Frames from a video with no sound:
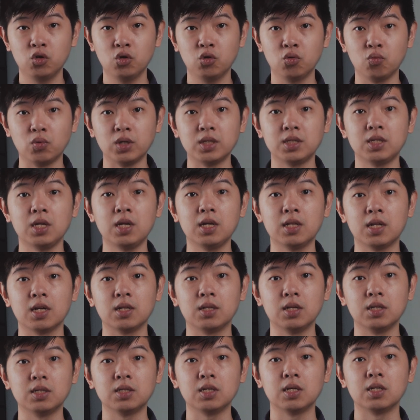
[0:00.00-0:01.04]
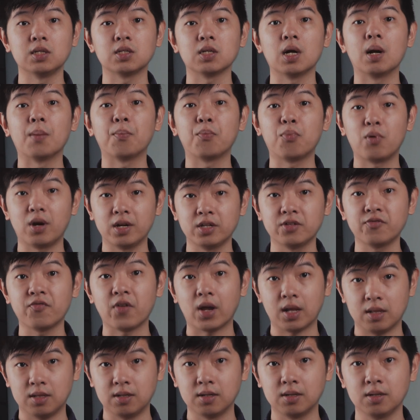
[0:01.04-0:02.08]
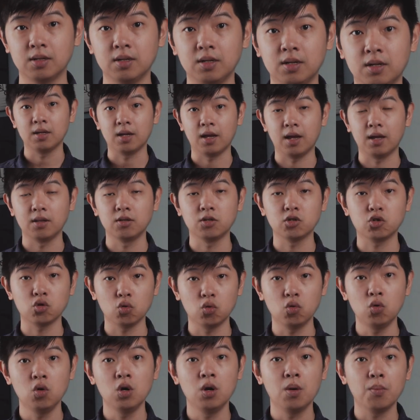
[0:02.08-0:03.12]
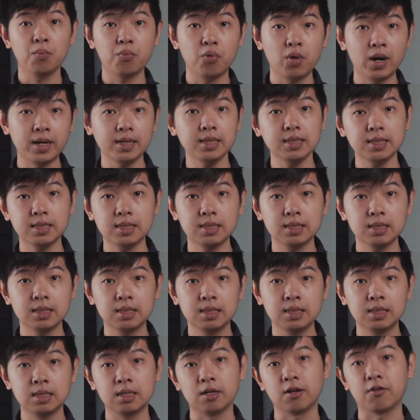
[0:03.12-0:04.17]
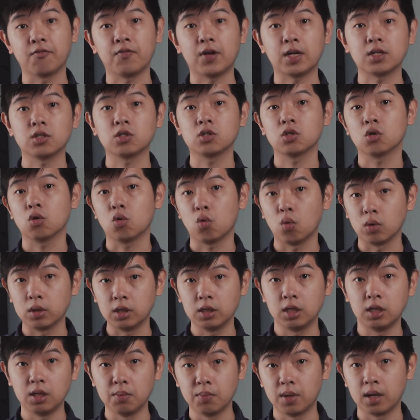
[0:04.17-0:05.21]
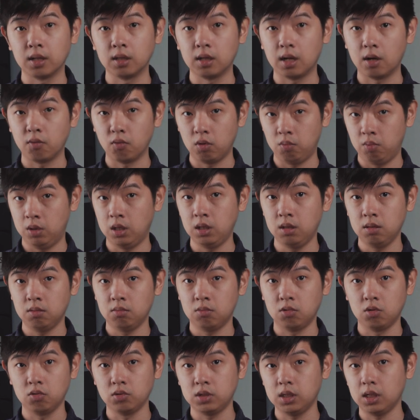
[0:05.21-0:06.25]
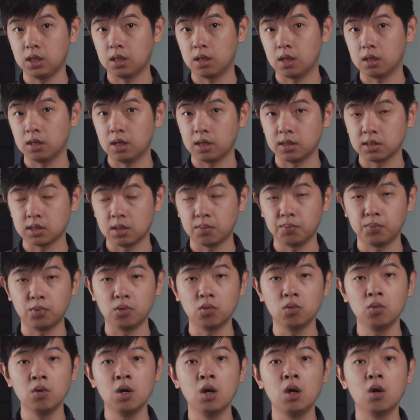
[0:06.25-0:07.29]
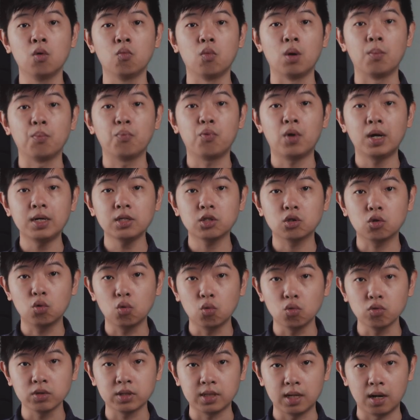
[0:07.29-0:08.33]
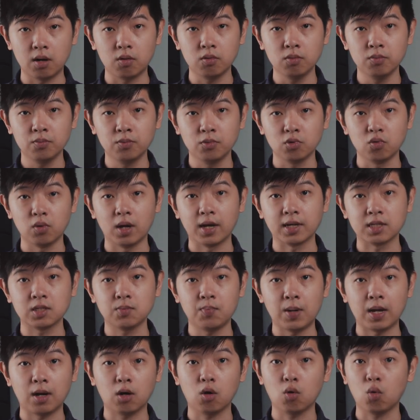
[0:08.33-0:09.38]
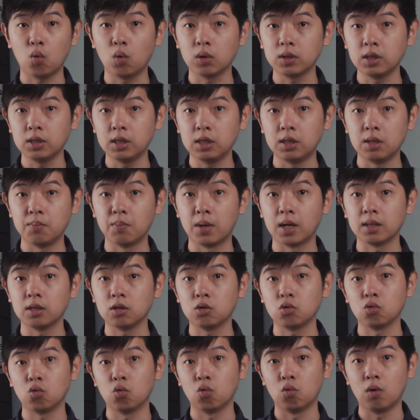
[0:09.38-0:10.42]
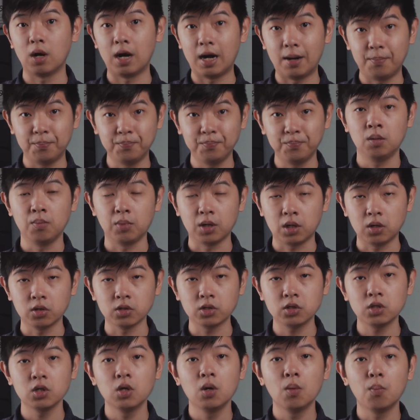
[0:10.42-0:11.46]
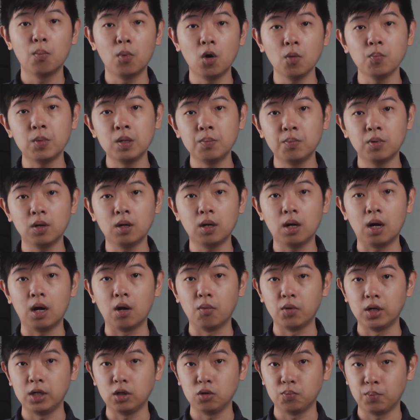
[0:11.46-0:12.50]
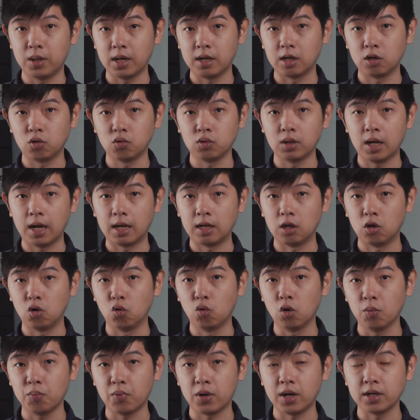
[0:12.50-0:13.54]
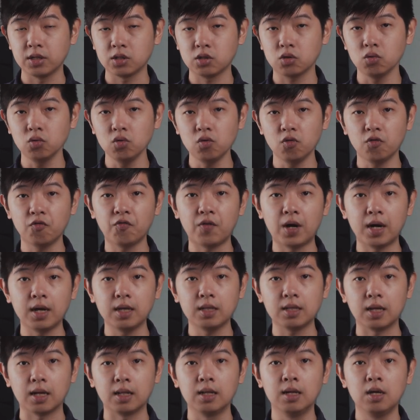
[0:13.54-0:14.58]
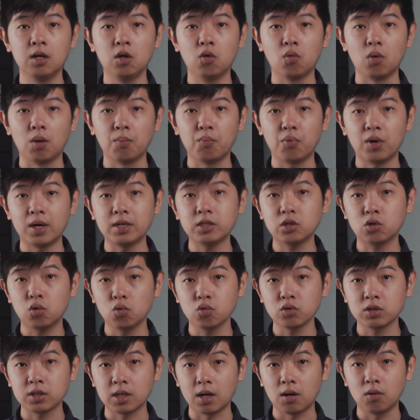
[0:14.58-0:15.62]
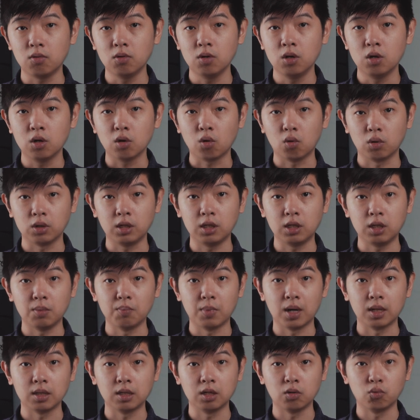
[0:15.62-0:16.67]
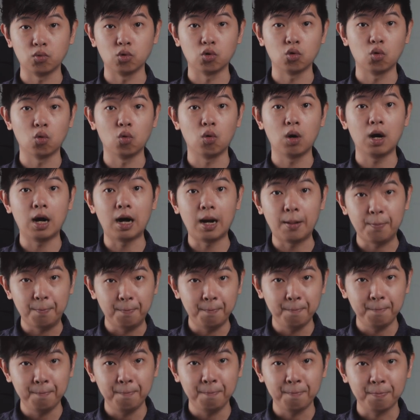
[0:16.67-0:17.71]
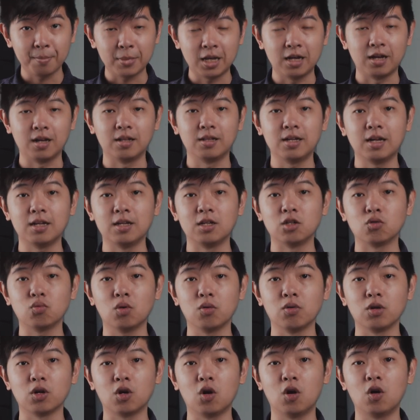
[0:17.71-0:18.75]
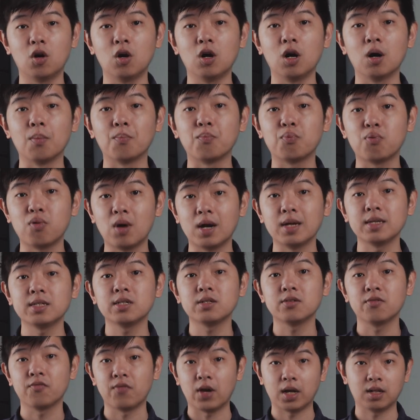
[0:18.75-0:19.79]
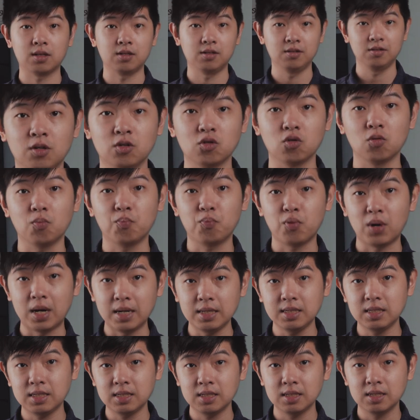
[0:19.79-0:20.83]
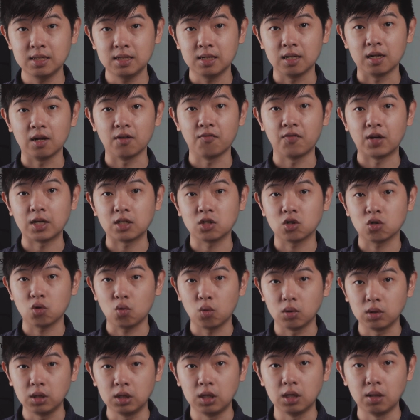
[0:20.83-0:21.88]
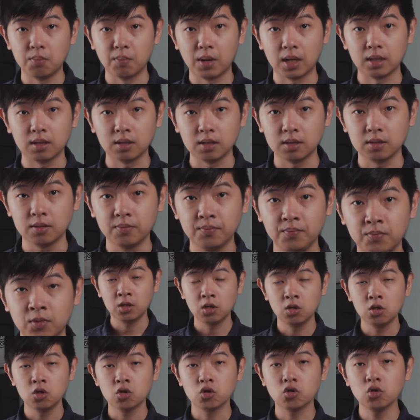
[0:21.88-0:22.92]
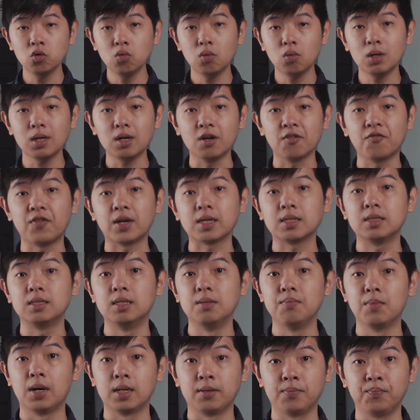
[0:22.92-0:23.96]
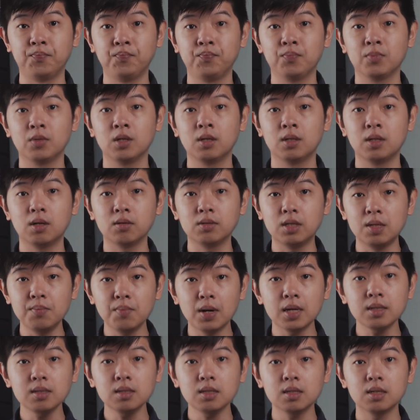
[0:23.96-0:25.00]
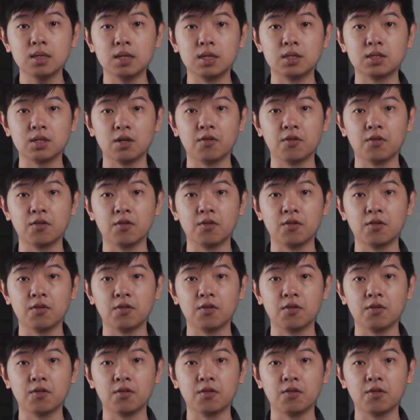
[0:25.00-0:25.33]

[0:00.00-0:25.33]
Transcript: We say that this is a price factor. And so price affects quantity demanded. I repeat, using another example, when price goes down, you expect quantity demanded to go up because more people are willing to buy a good at a lower price. So you find that when price goes down, quantity demanded will go up. And that is what we call a price factor. So price affects quantity demanded. So what affects demand? Now demand is